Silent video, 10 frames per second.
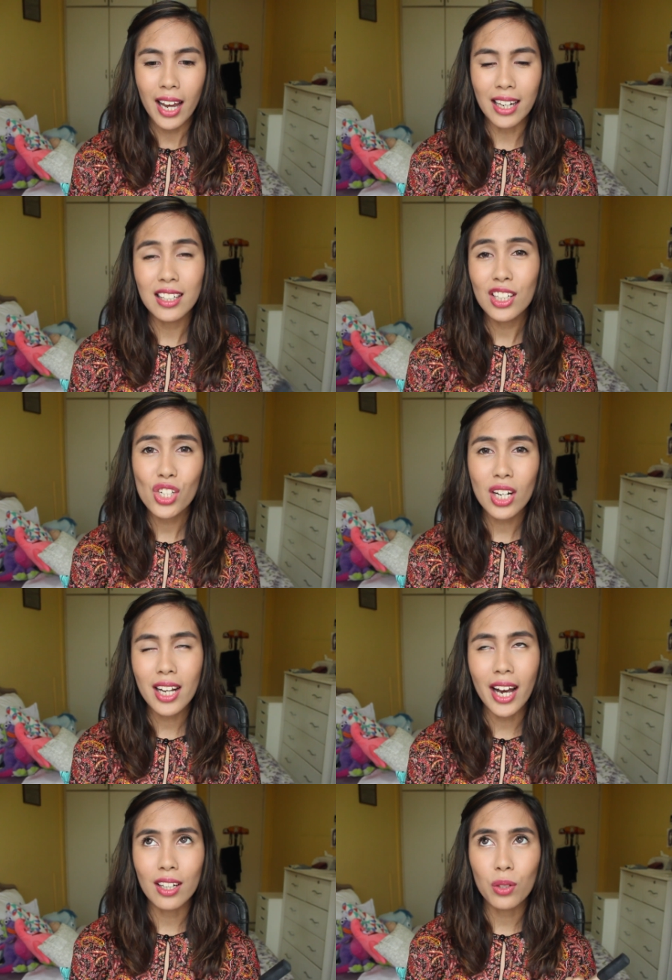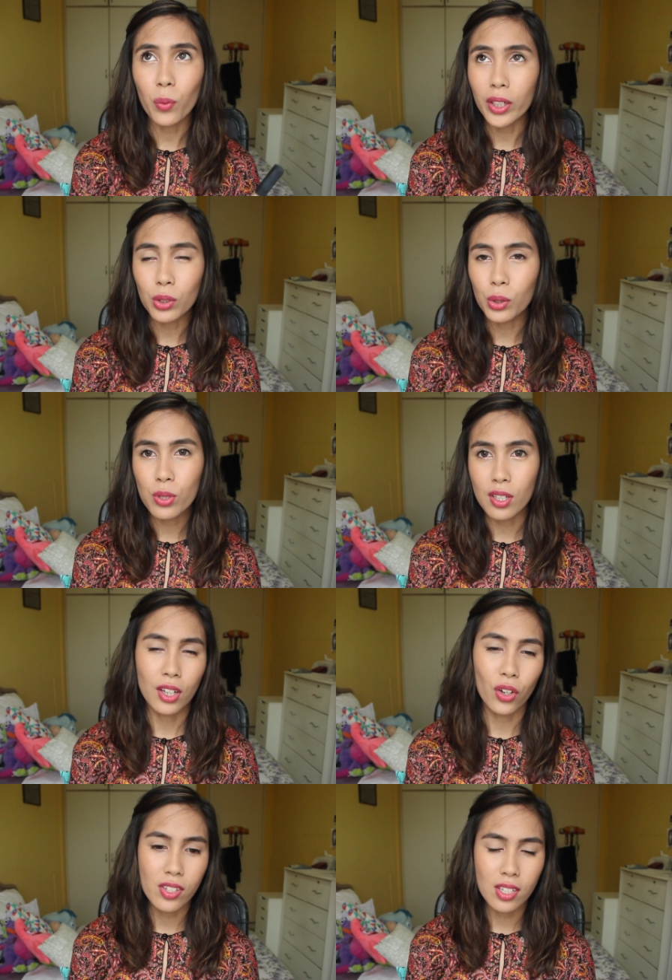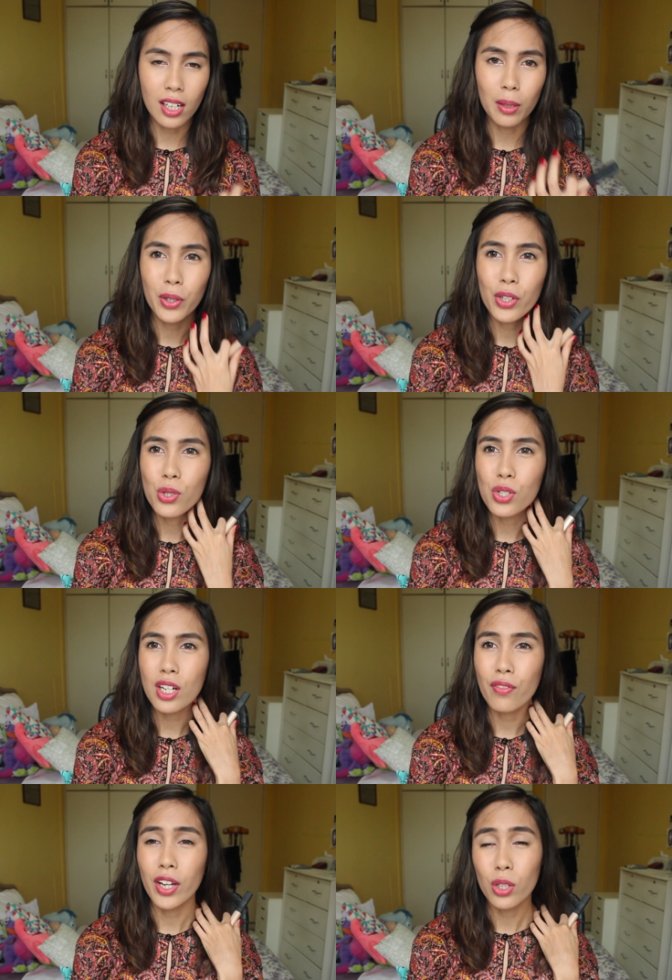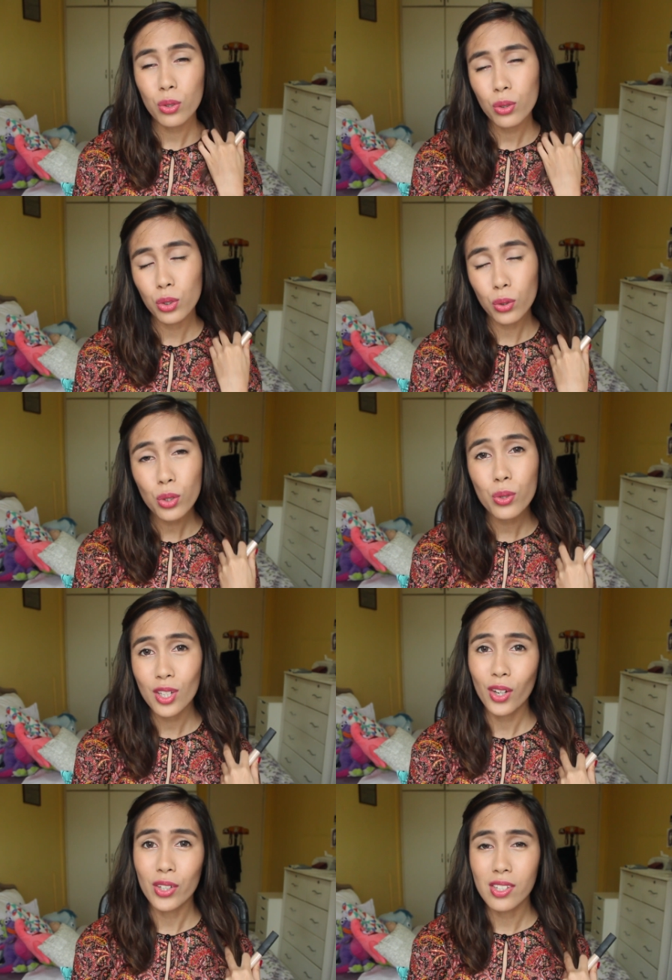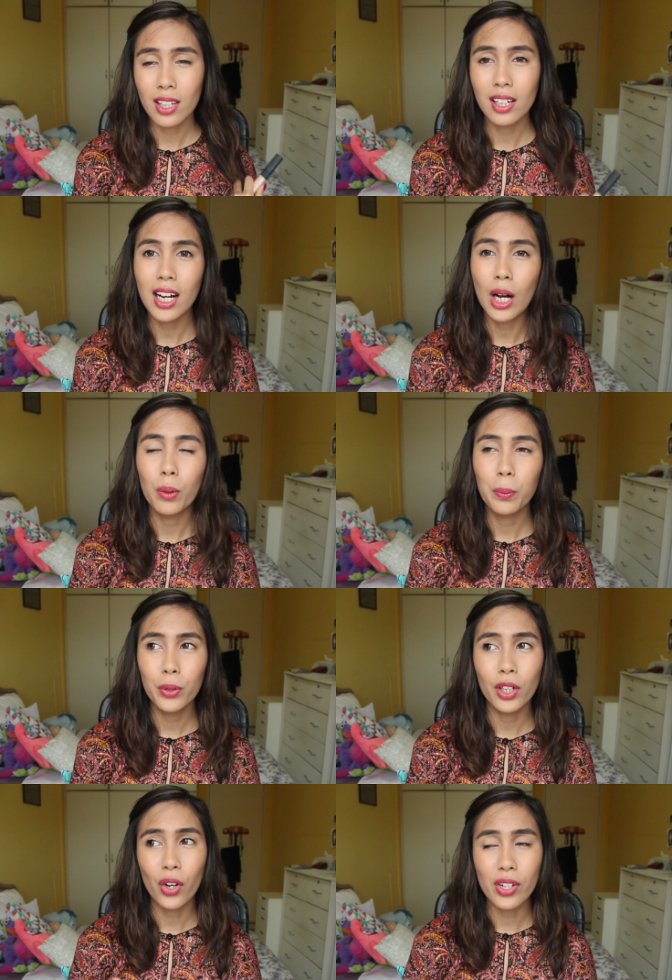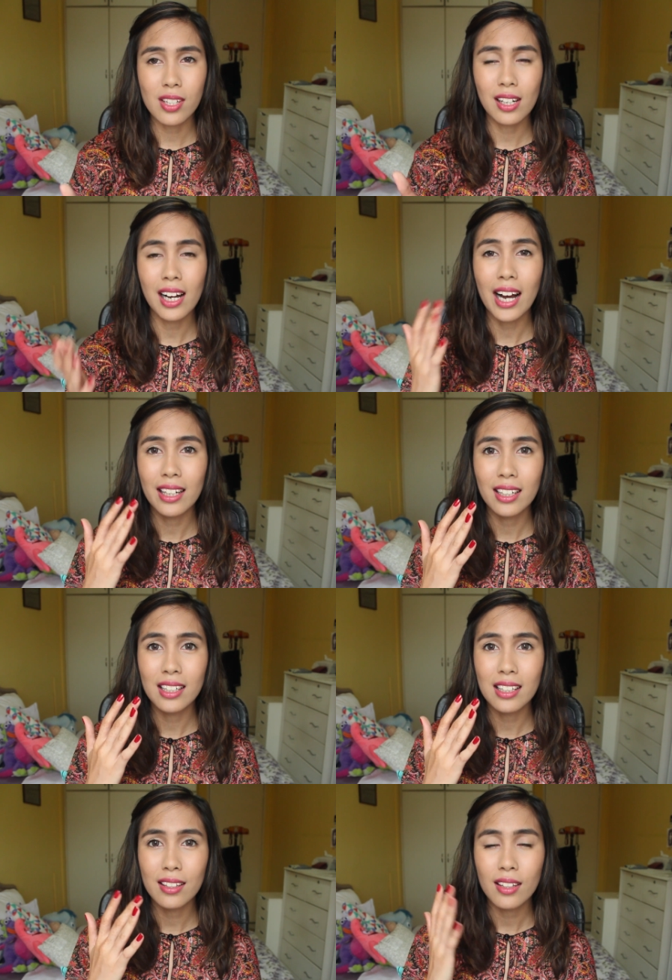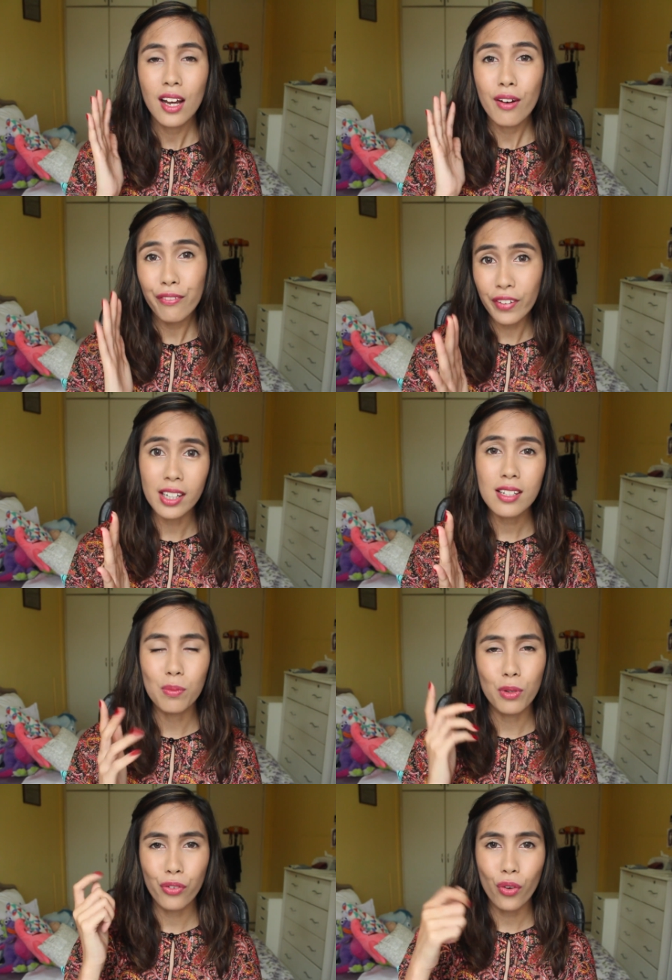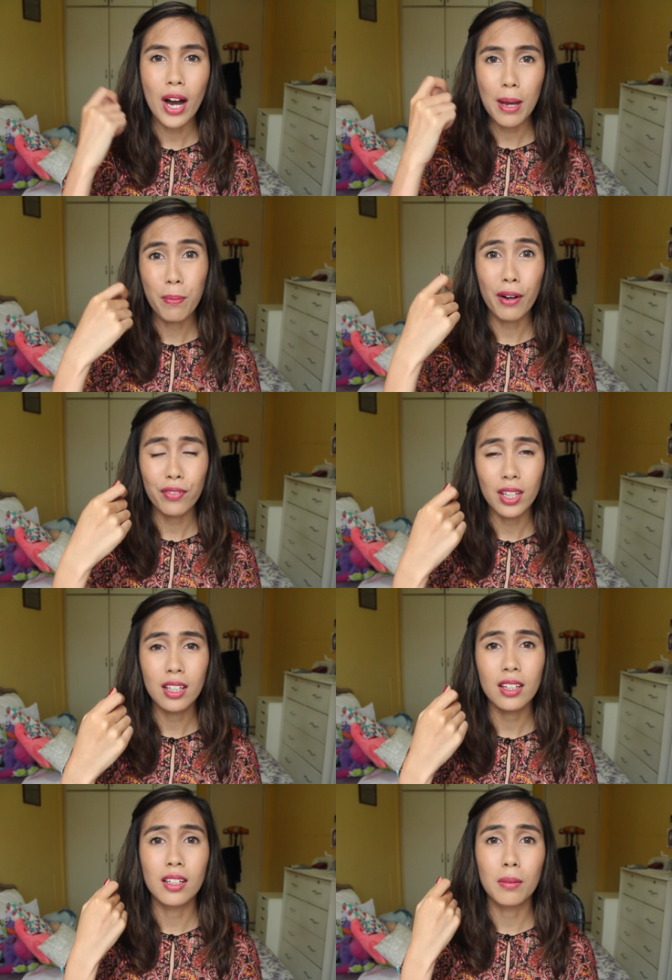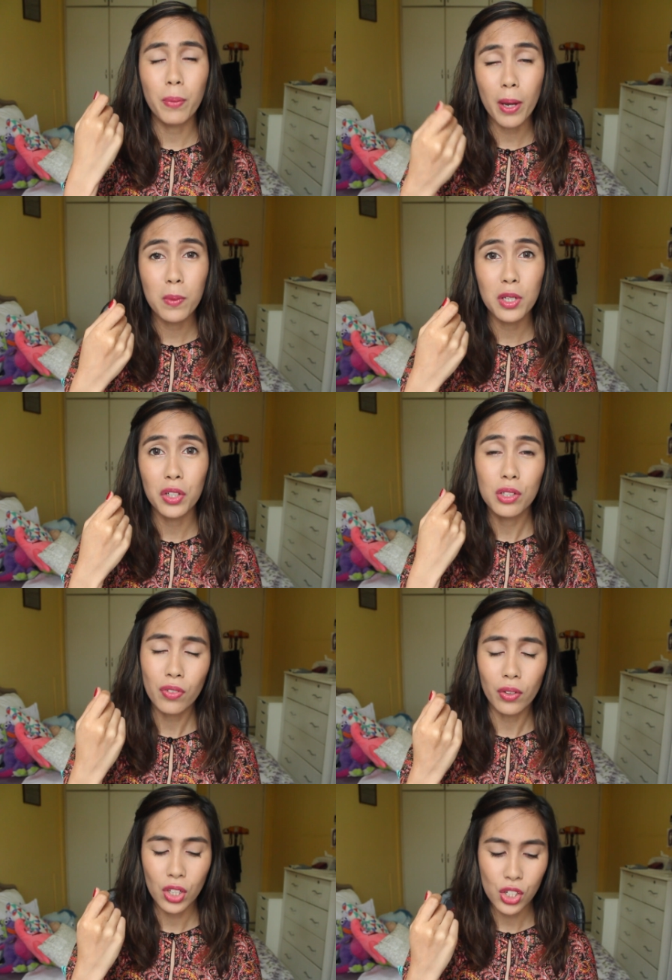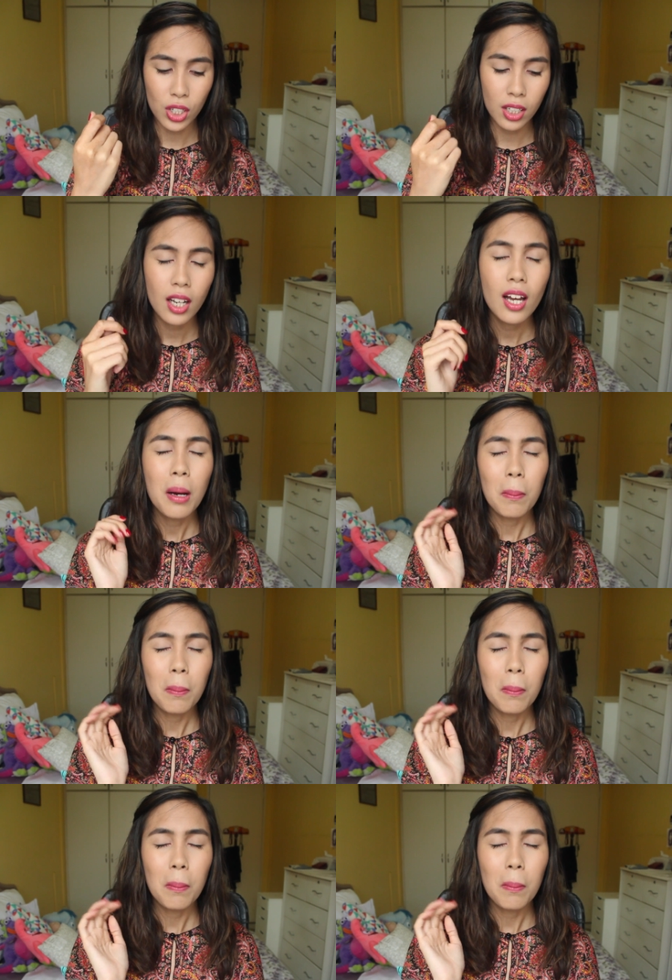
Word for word: And initially, I didn't want to use a concealer because usually if I do use a concealer, I will put a concealer underneath first before I buff in the Bare Minerals foundation.